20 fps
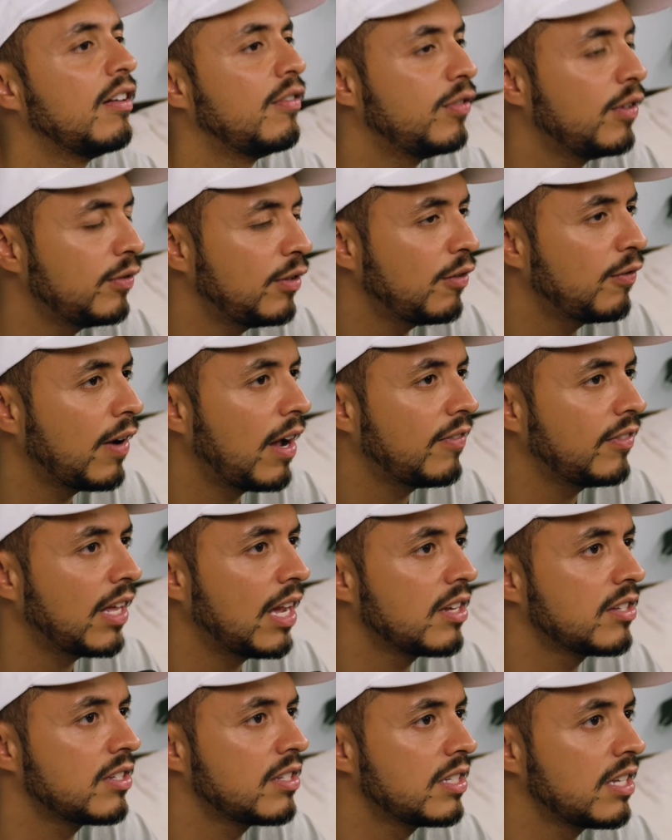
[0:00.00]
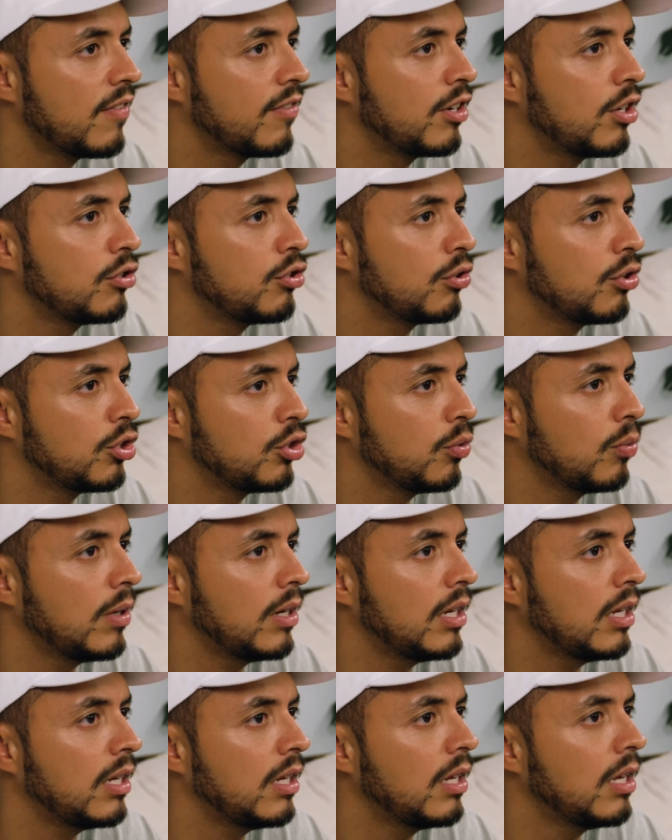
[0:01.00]
and
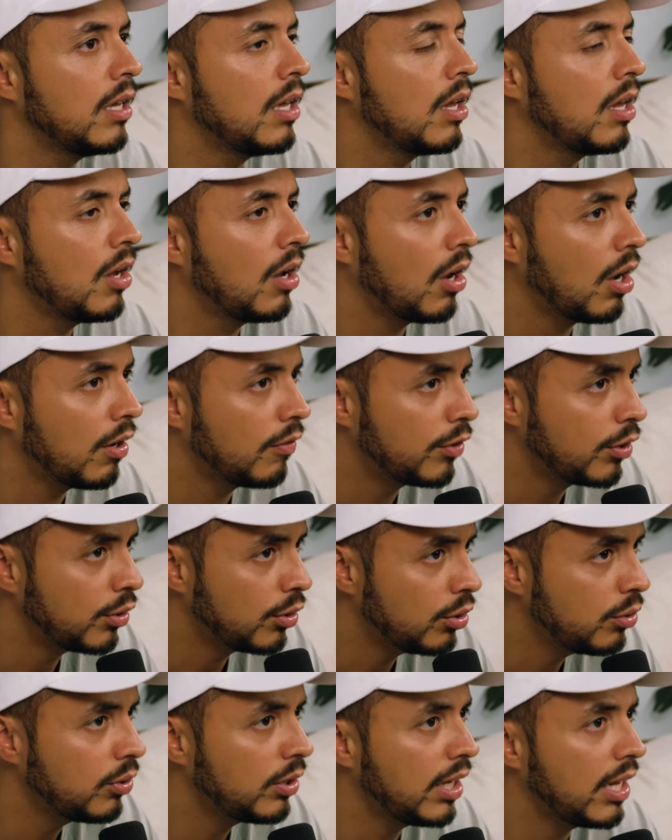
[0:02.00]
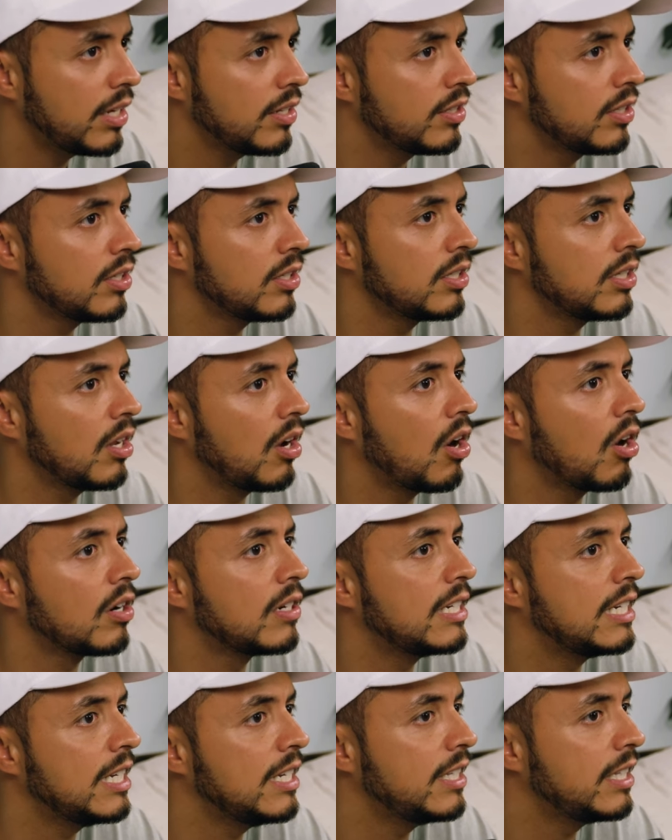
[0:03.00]
55,720 of the new cases
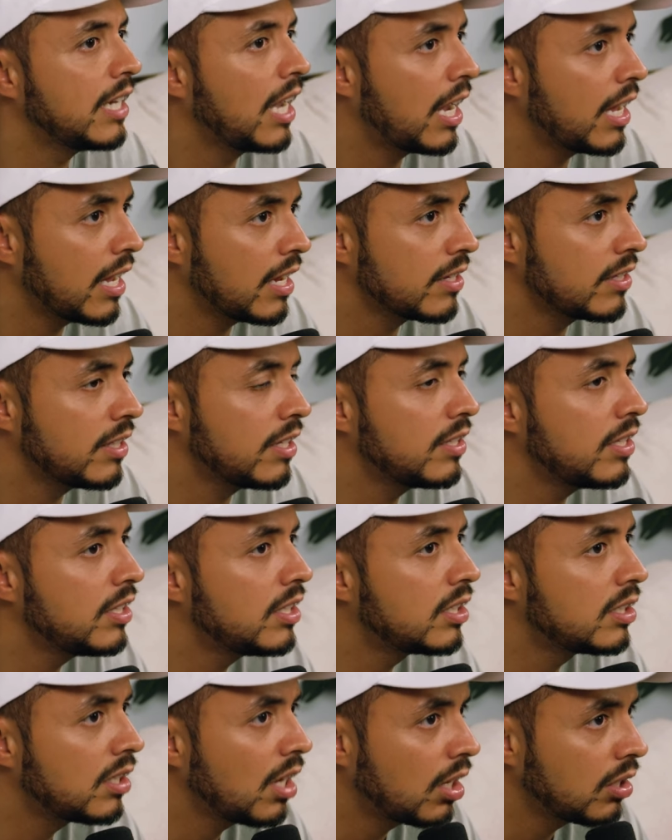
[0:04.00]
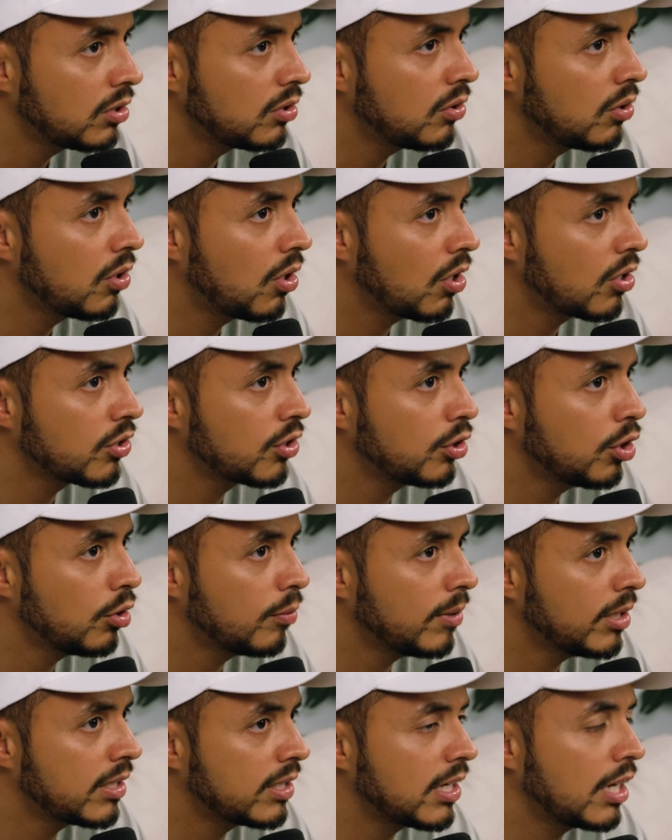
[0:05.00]
are DCIS. This is ductal
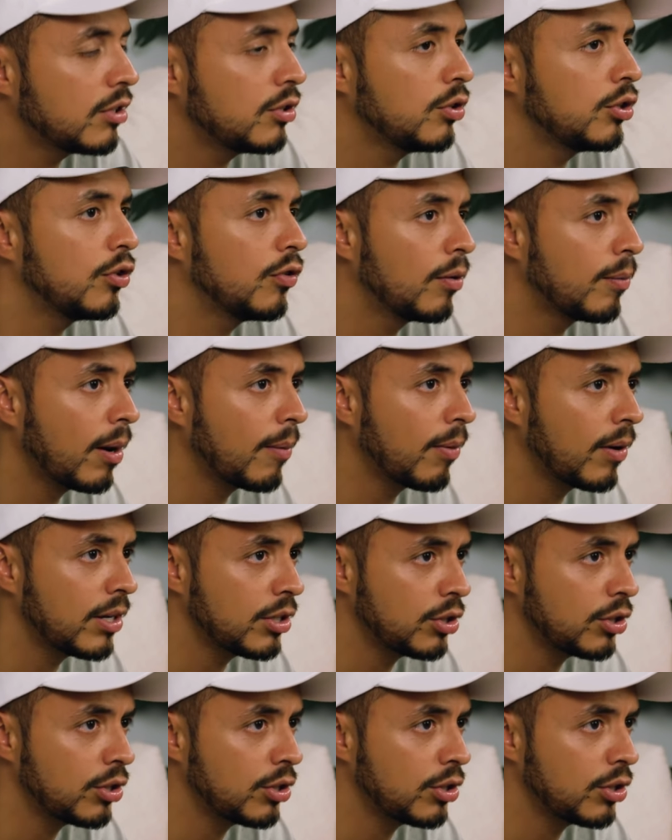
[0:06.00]
carcinoma in situ. You remember